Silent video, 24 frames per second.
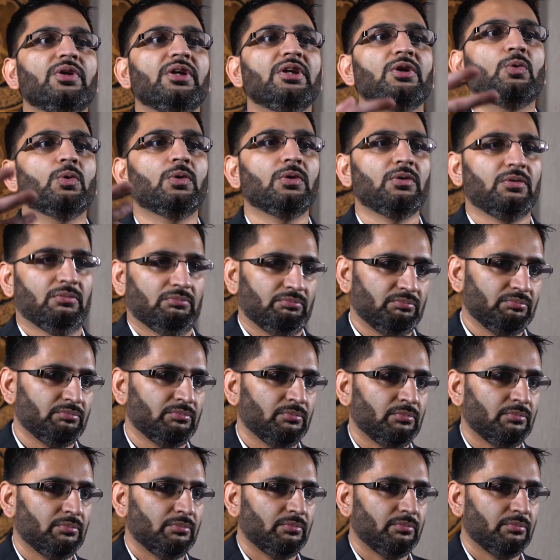equal
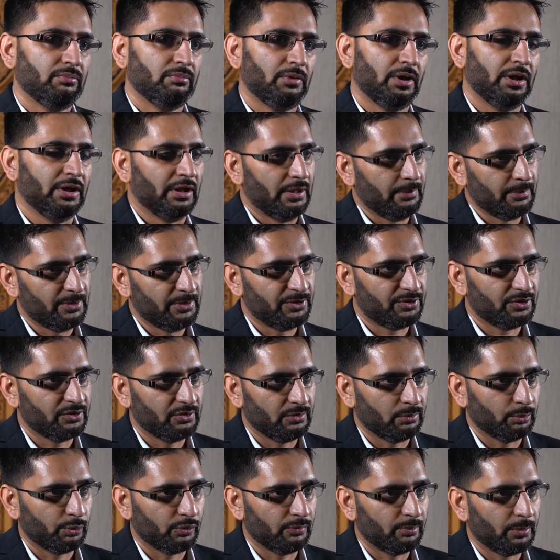a limited
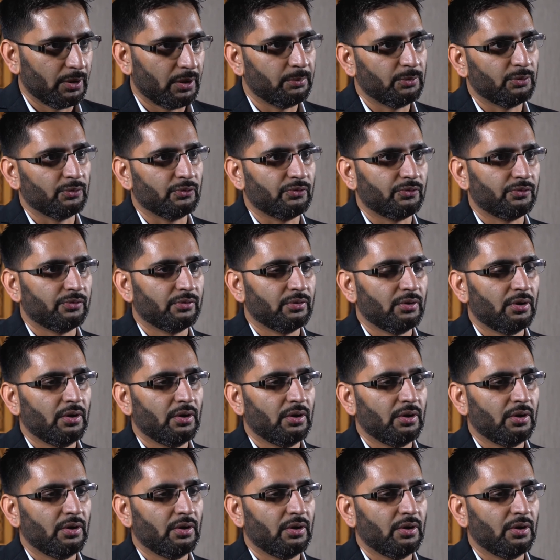number of marbles.